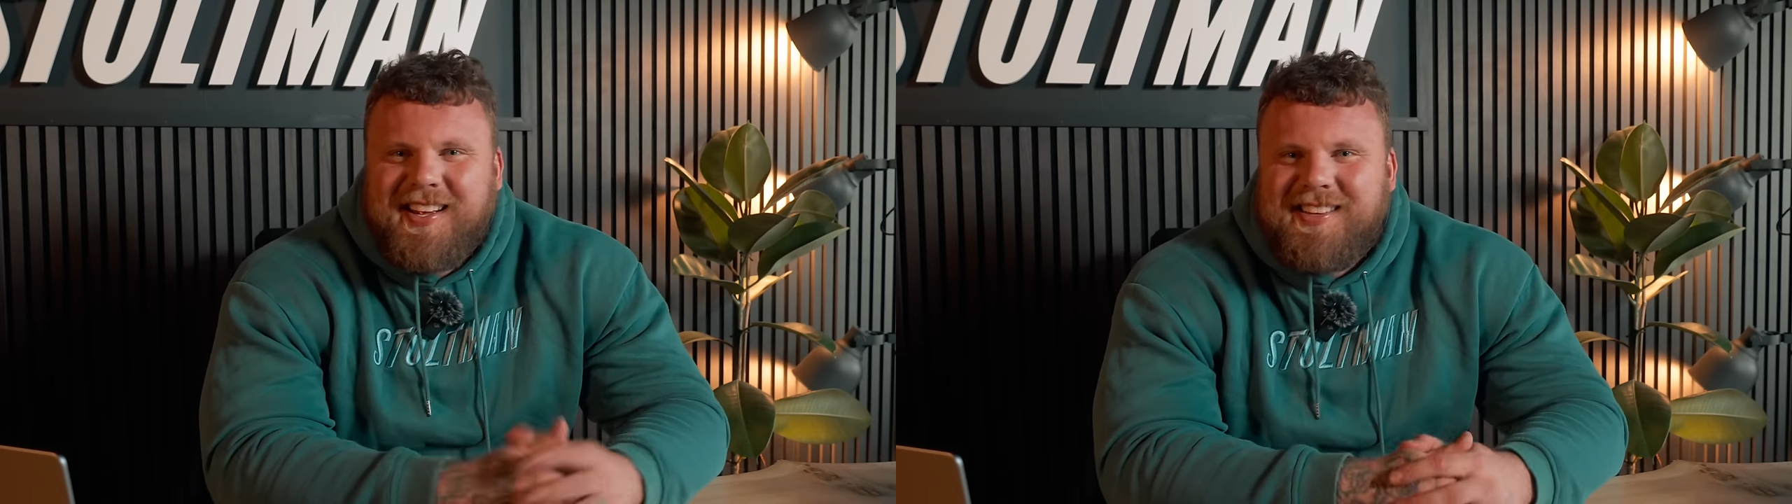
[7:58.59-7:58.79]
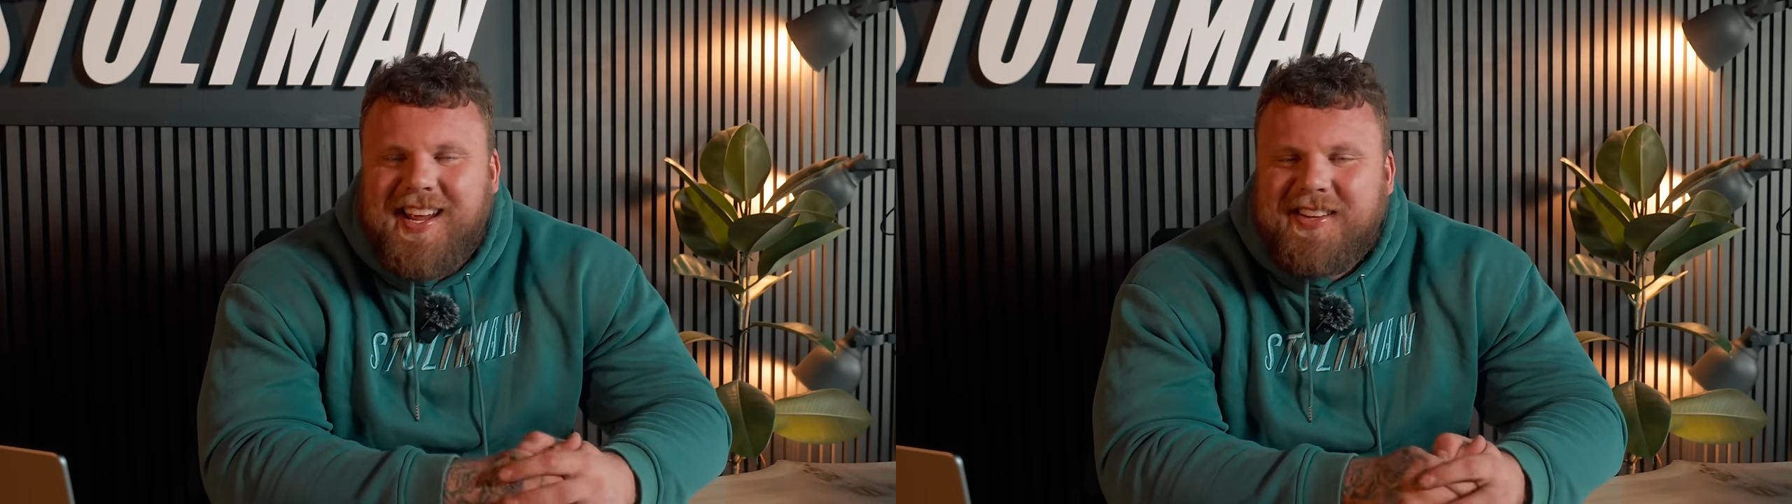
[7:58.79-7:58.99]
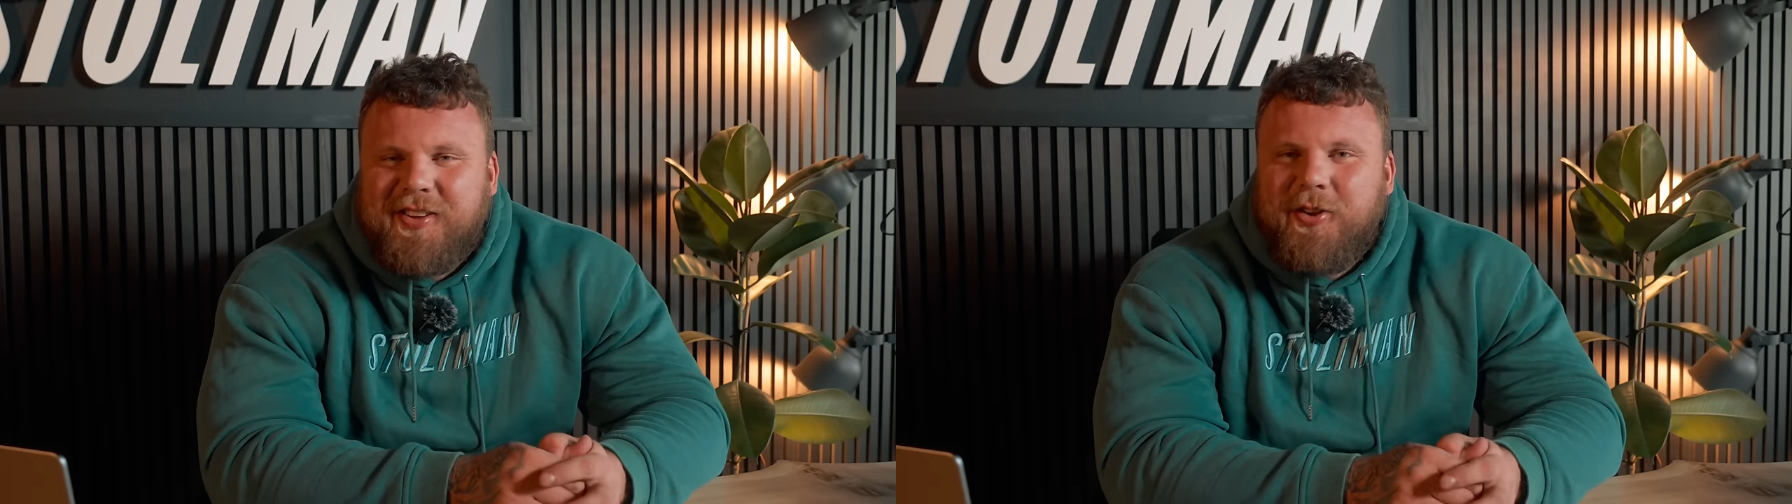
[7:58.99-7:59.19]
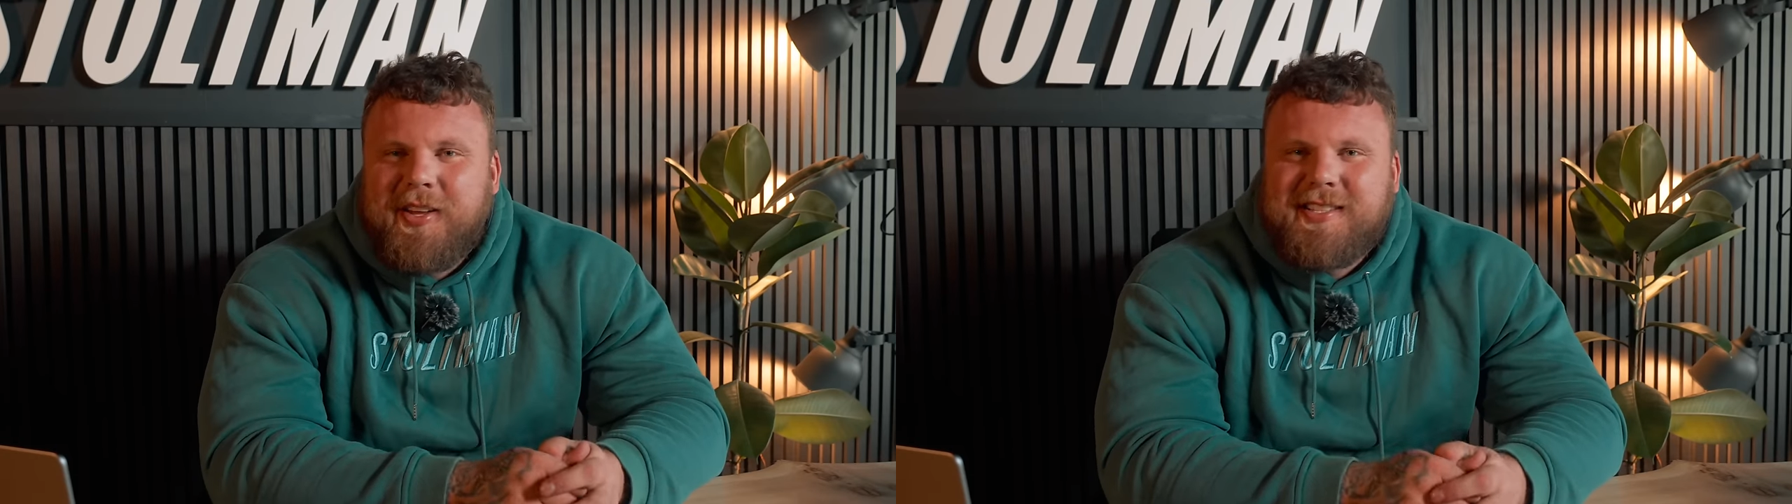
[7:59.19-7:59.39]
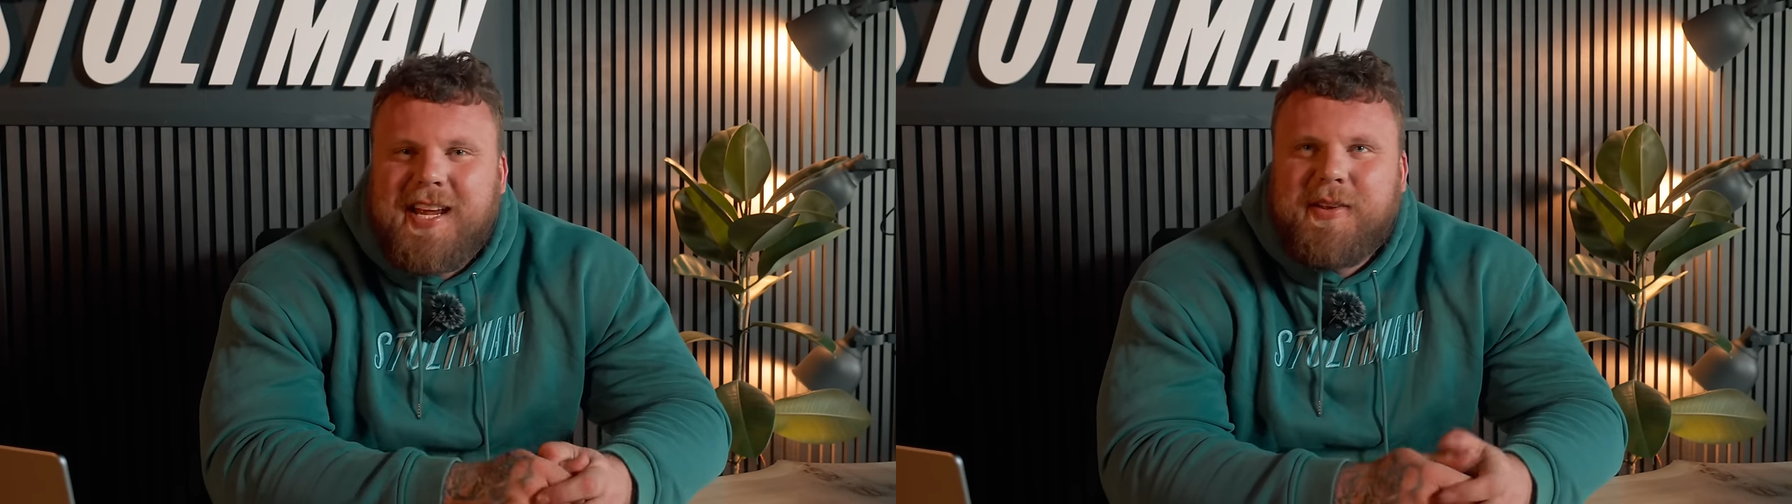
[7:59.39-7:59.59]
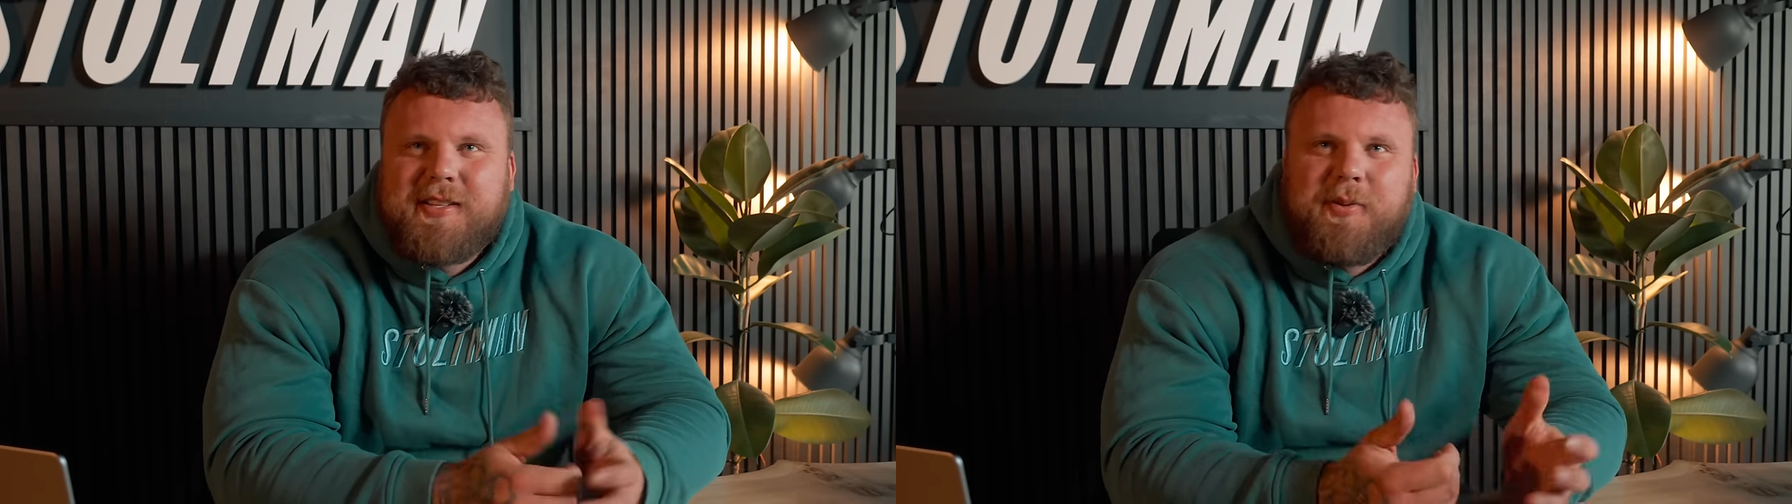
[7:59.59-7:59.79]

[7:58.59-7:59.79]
day two the same as